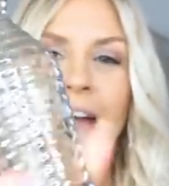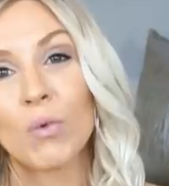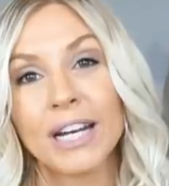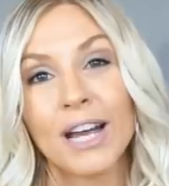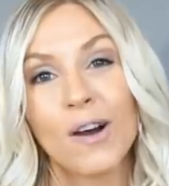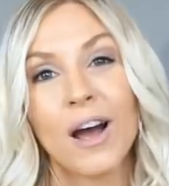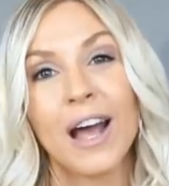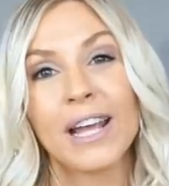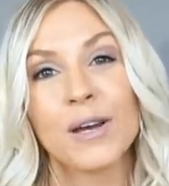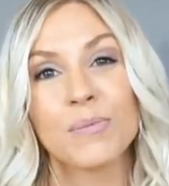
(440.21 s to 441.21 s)
Right now
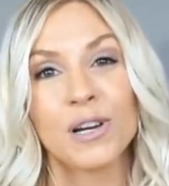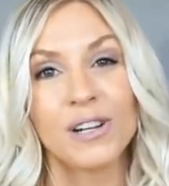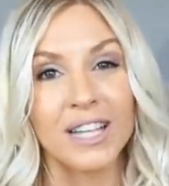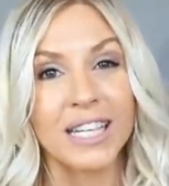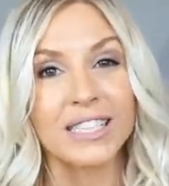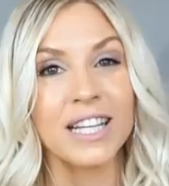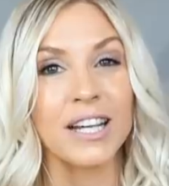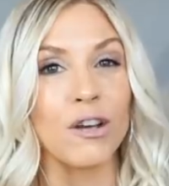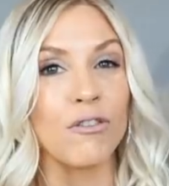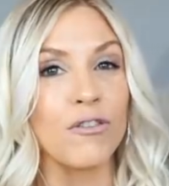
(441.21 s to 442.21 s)
I am
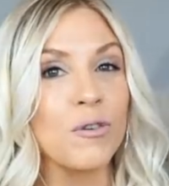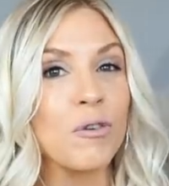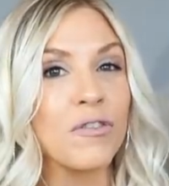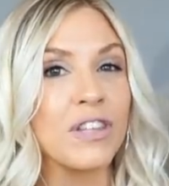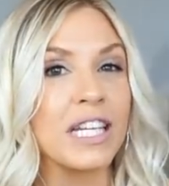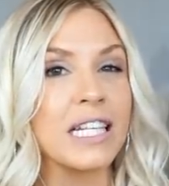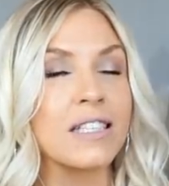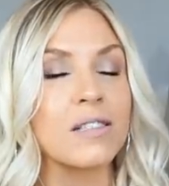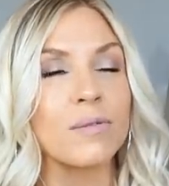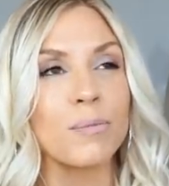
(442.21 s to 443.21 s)
collecting a few of
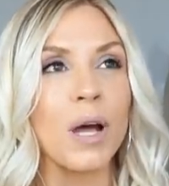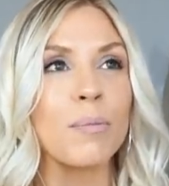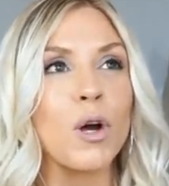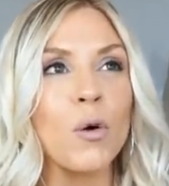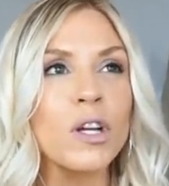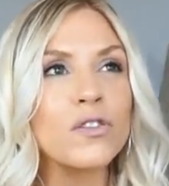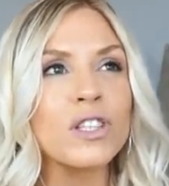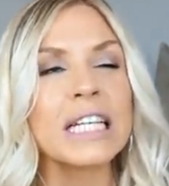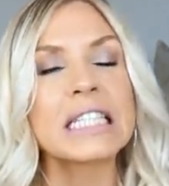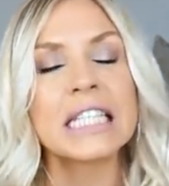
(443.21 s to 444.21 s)
these. I'm going for
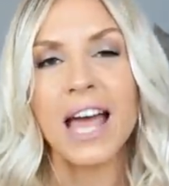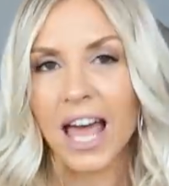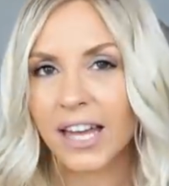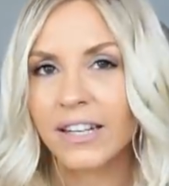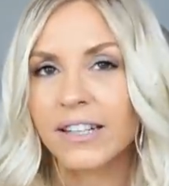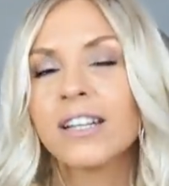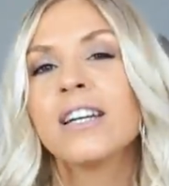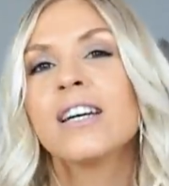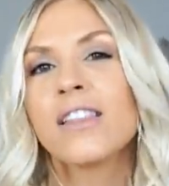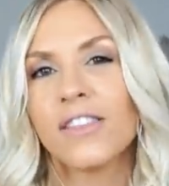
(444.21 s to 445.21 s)
like 10
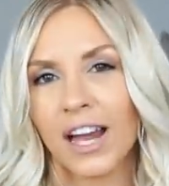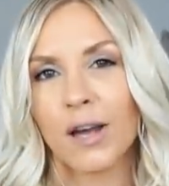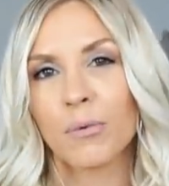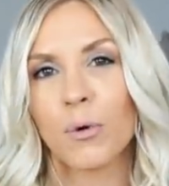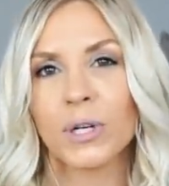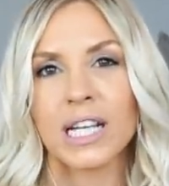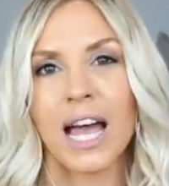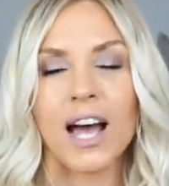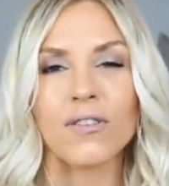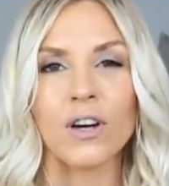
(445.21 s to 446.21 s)
that I'm going to
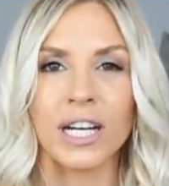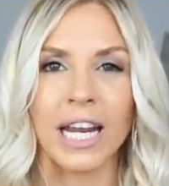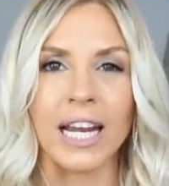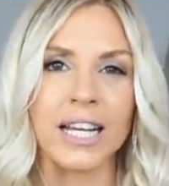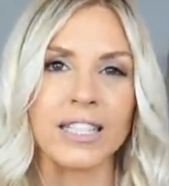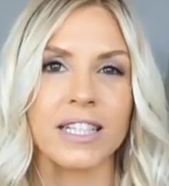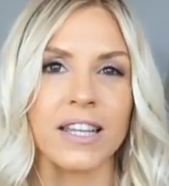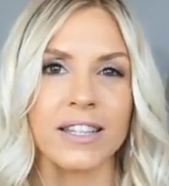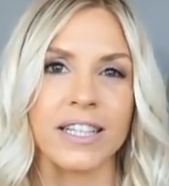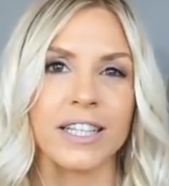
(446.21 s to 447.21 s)
have on hand
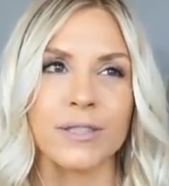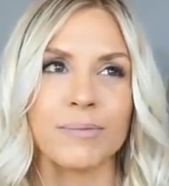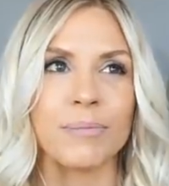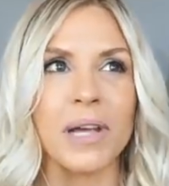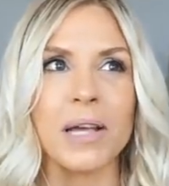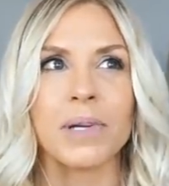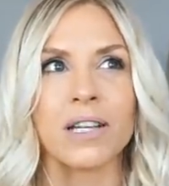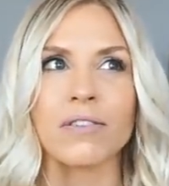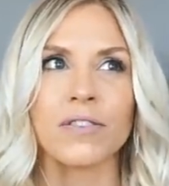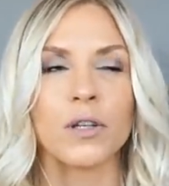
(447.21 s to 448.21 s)
and then
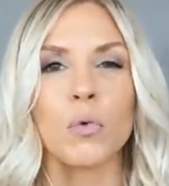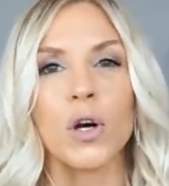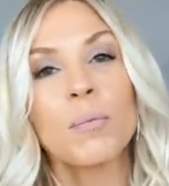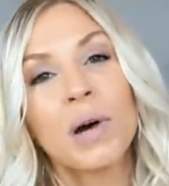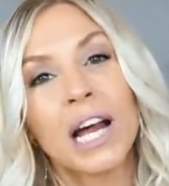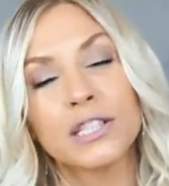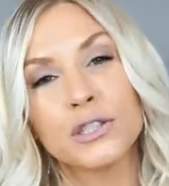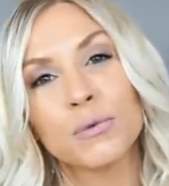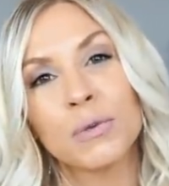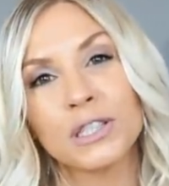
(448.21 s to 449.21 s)
maybe a few more. But I
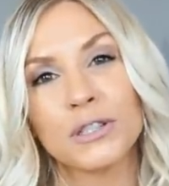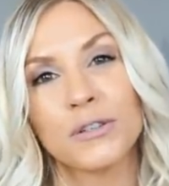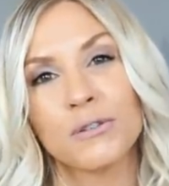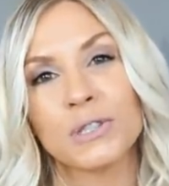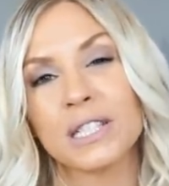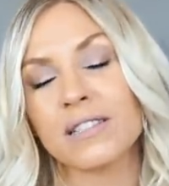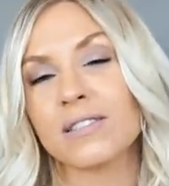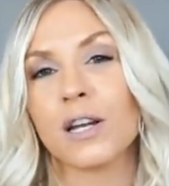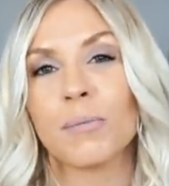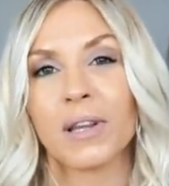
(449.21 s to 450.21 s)
do want to use these
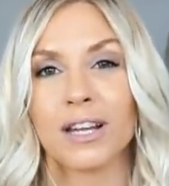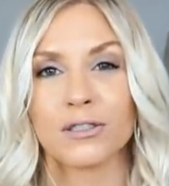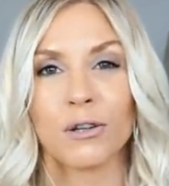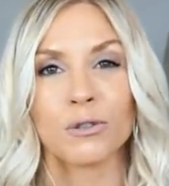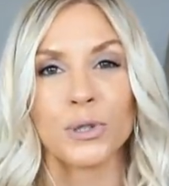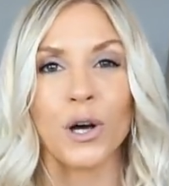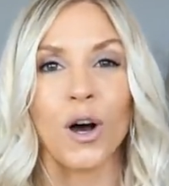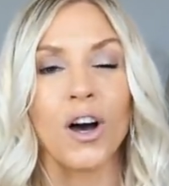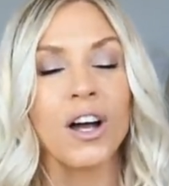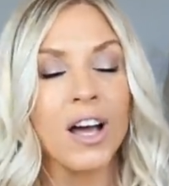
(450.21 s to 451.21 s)
instead of my last Dollar Tree
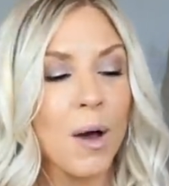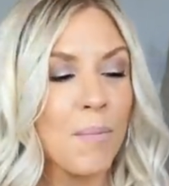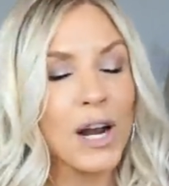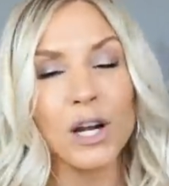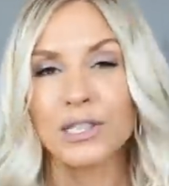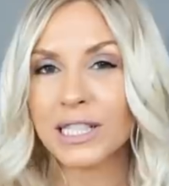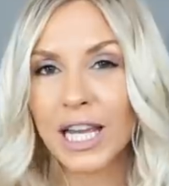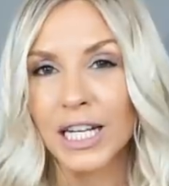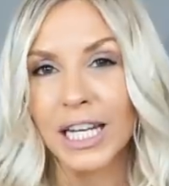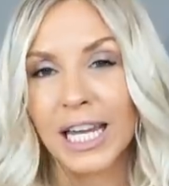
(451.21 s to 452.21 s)
haul but I'll
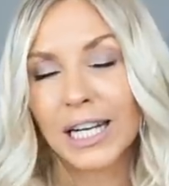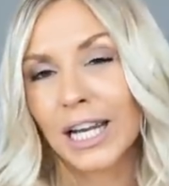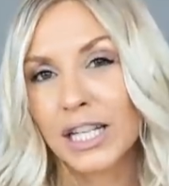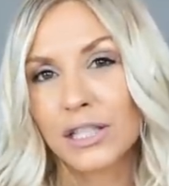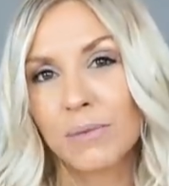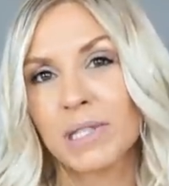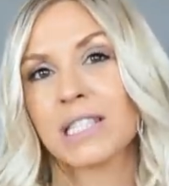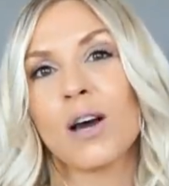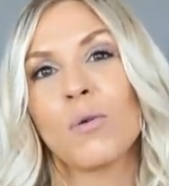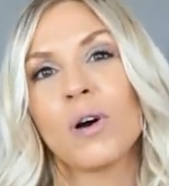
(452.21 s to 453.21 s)
say it again in case you missed
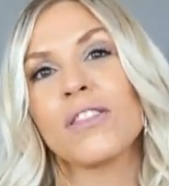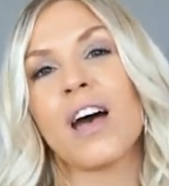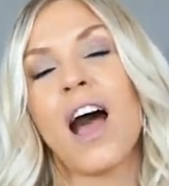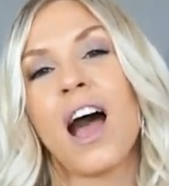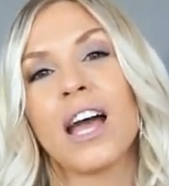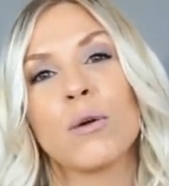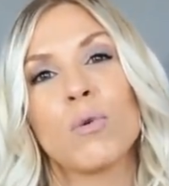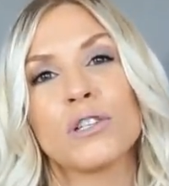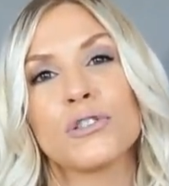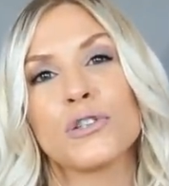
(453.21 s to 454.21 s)
that one that I
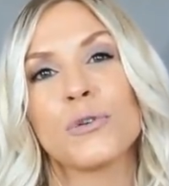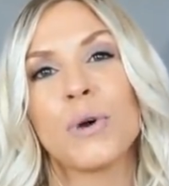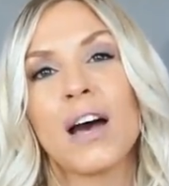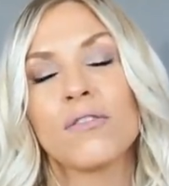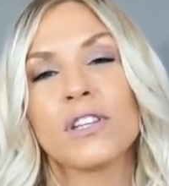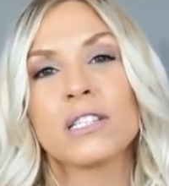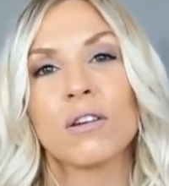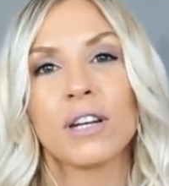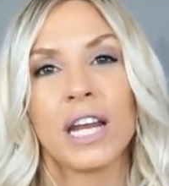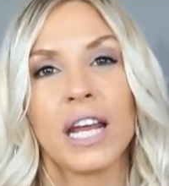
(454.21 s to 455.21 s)
want to have these
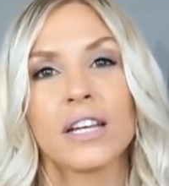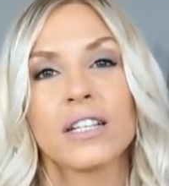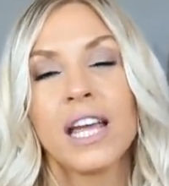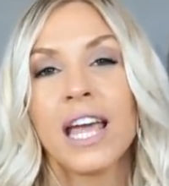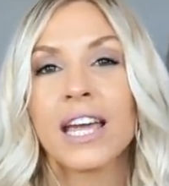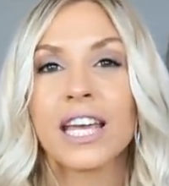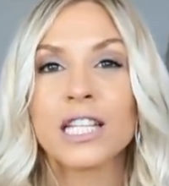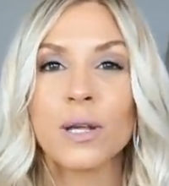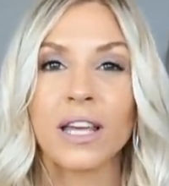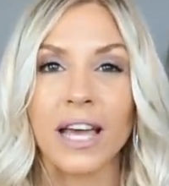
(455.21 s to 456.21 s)
on hand in
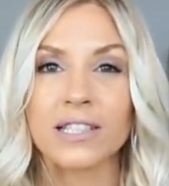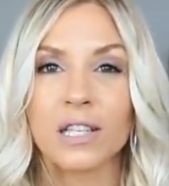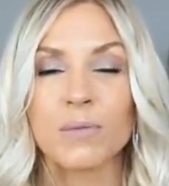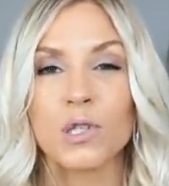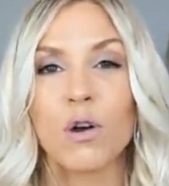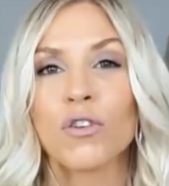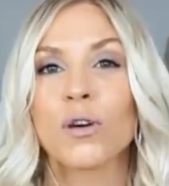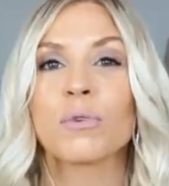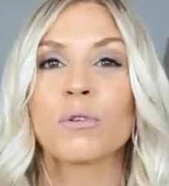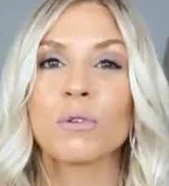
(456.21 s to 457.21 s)
case a guest comes over
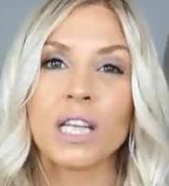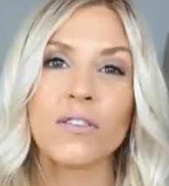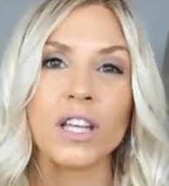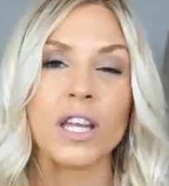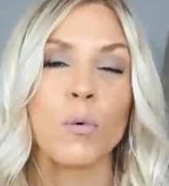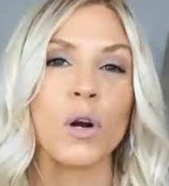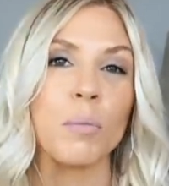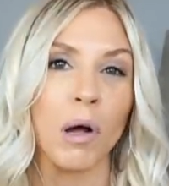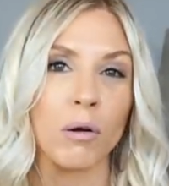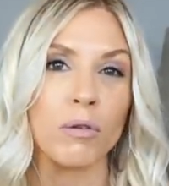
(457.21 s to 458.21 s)
and when they're leaving they want a
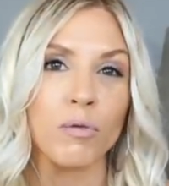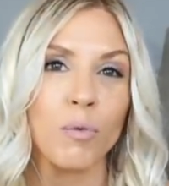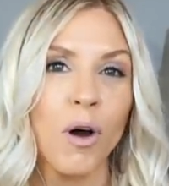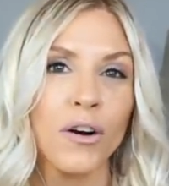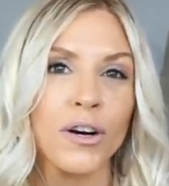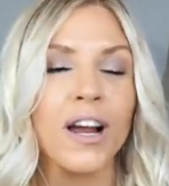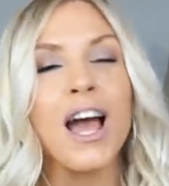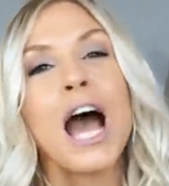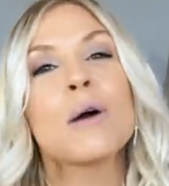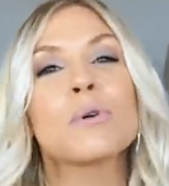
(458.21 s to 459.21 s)
bottle of water
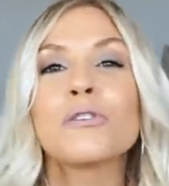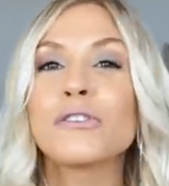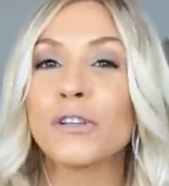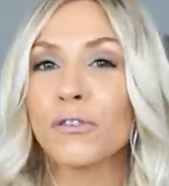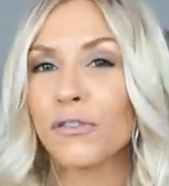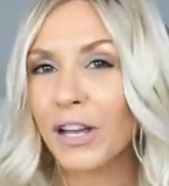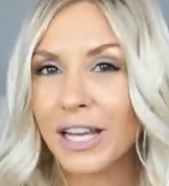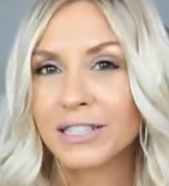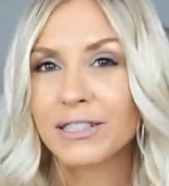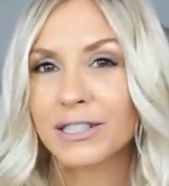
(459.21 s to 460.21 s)
I want to feel
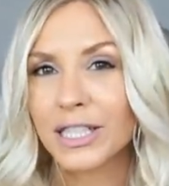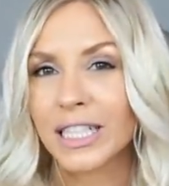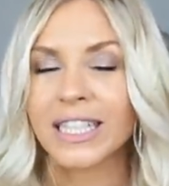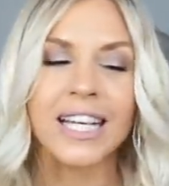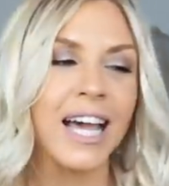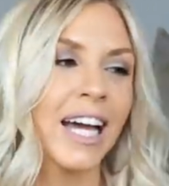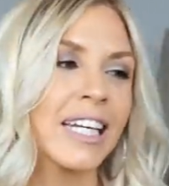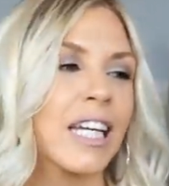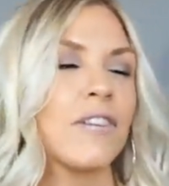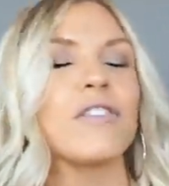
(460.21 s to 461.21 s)
fancy
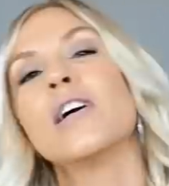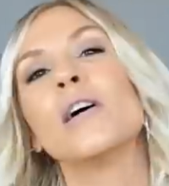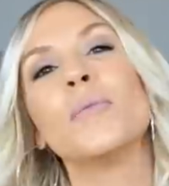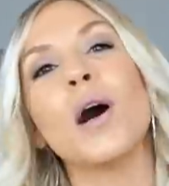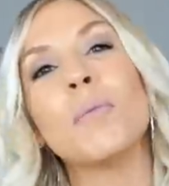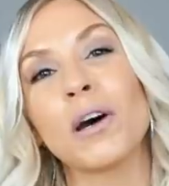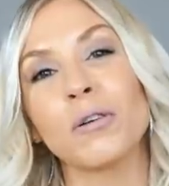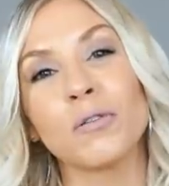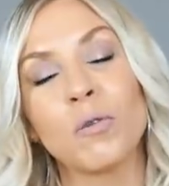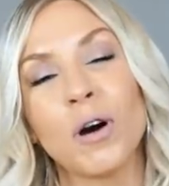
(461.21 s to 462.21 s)
and give them a
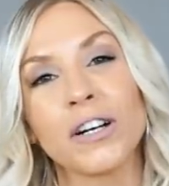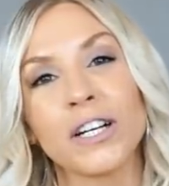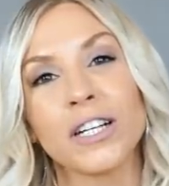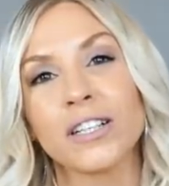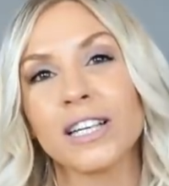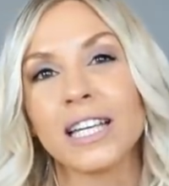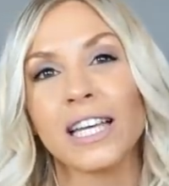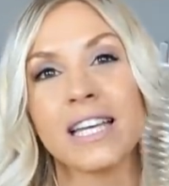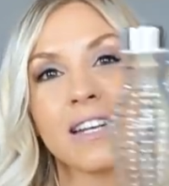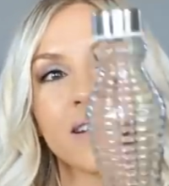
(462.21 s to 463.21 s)
bottle of water
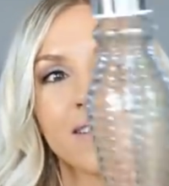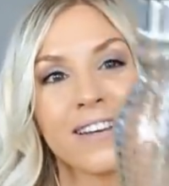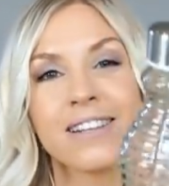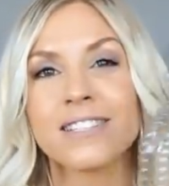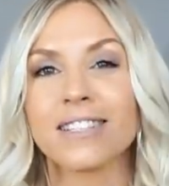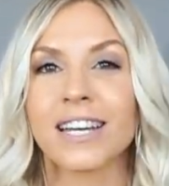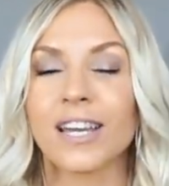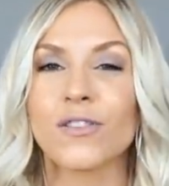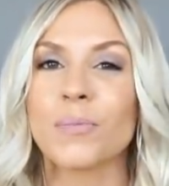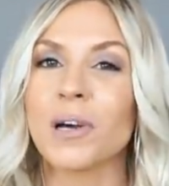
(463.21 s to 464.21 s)
in this and
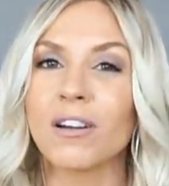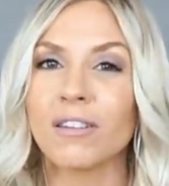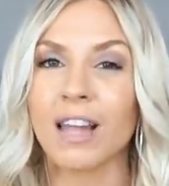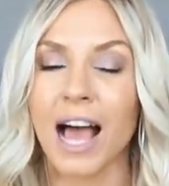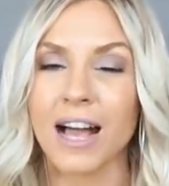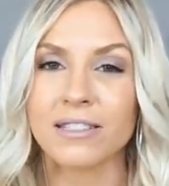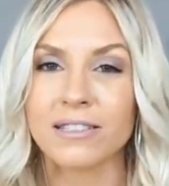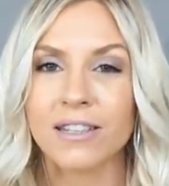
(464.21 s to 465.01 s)
give them a glass